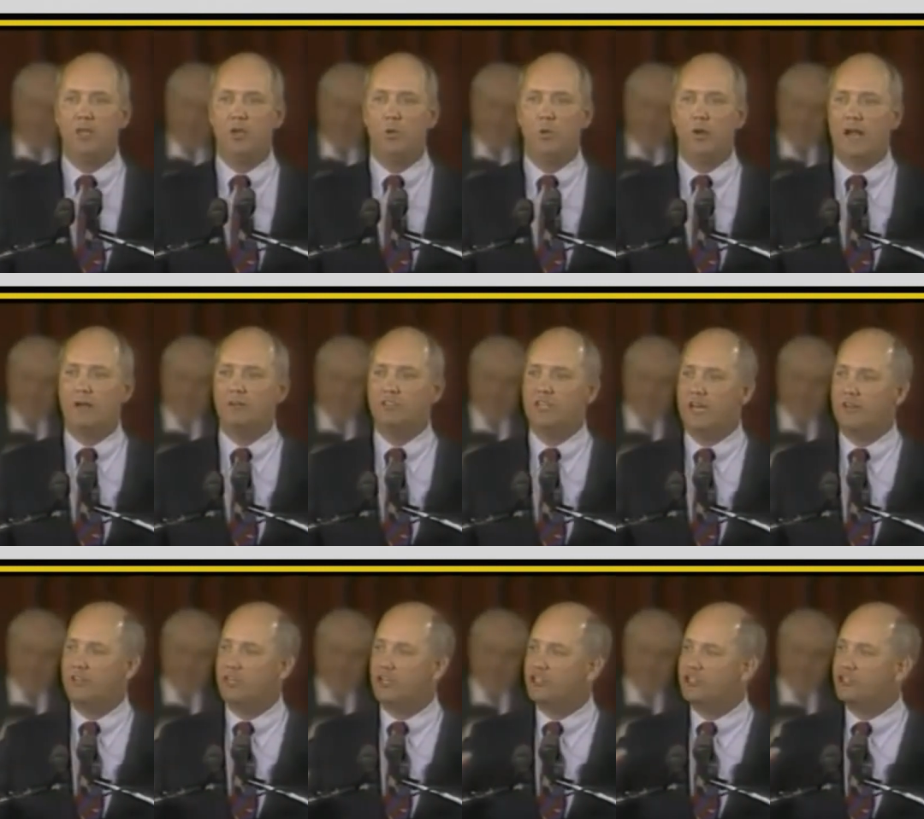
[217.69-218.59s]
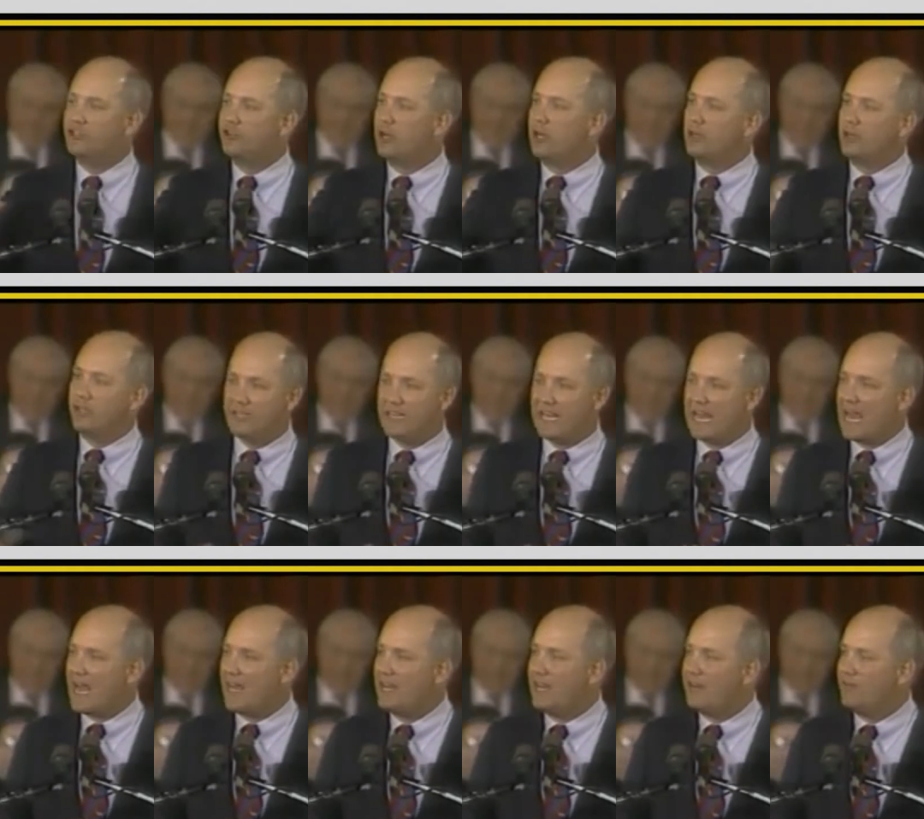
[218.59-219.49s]
When I was out there struggling,
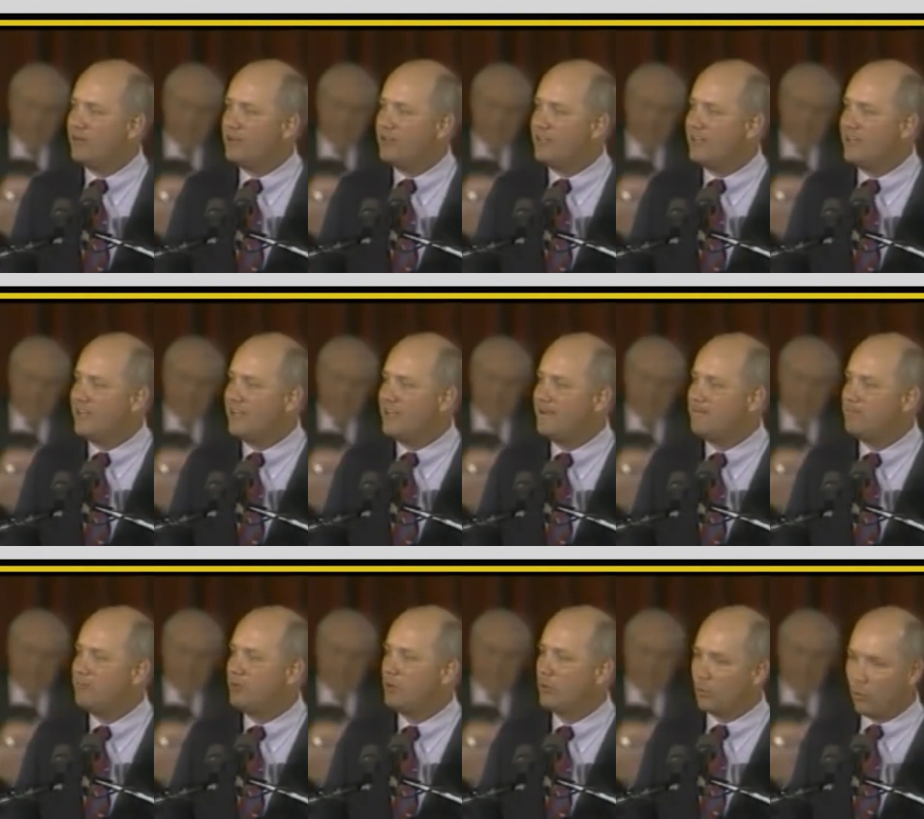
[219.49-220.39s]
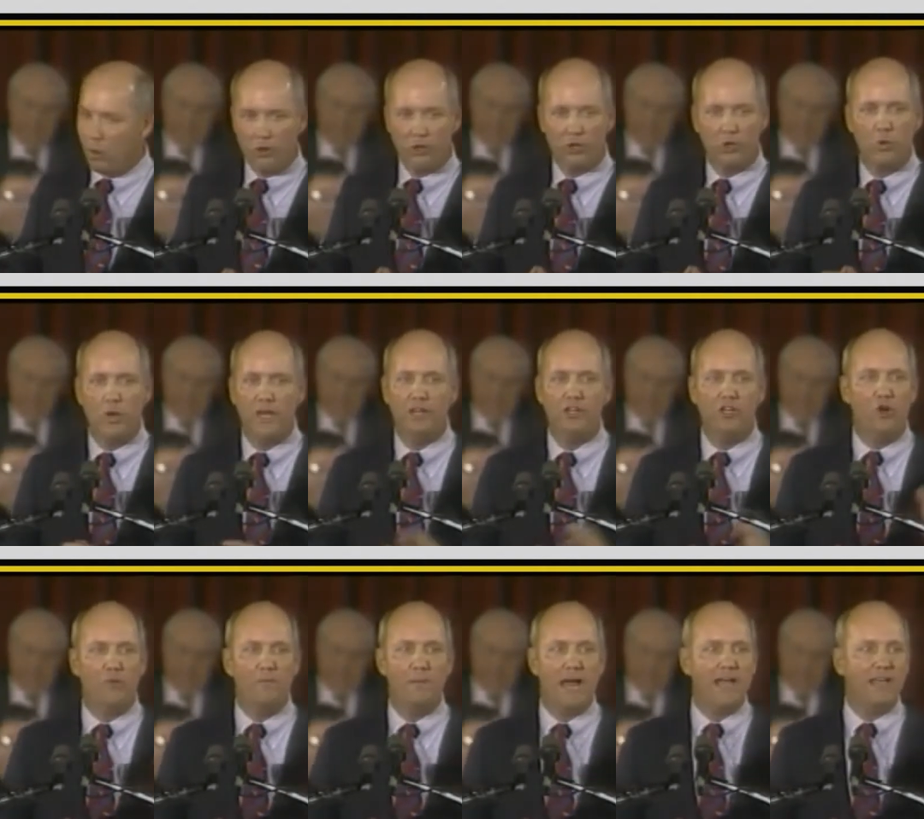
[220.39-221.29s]
dying every day, wanting to quit and
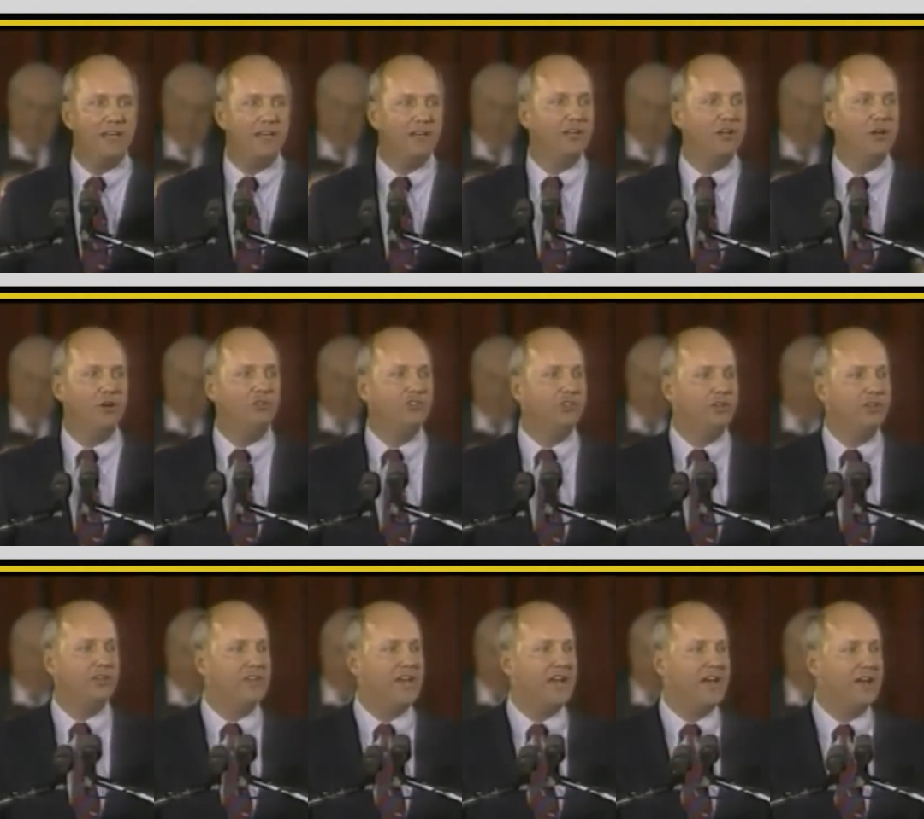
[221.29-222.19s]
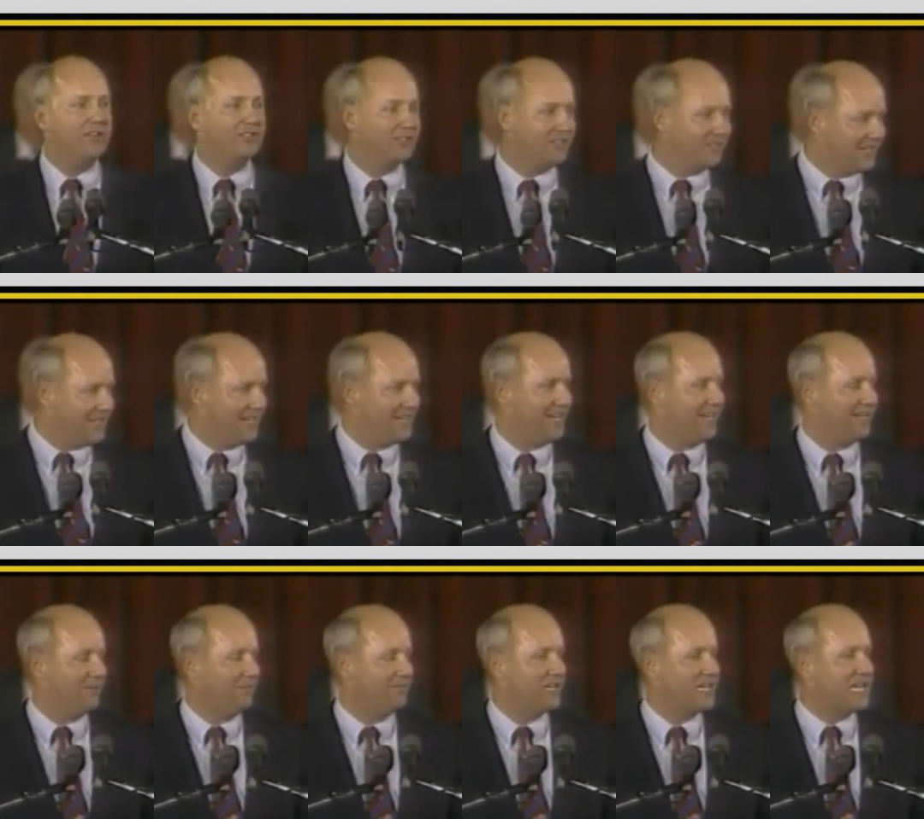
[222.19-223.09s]
go back in coaching 1,000
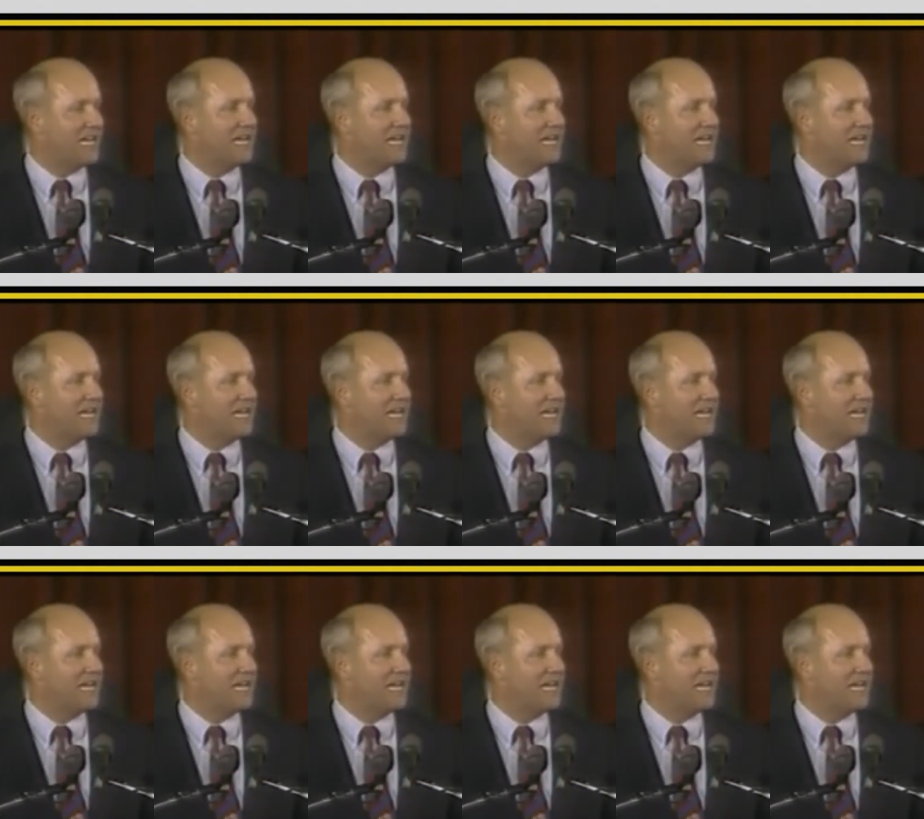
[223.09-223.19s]
times,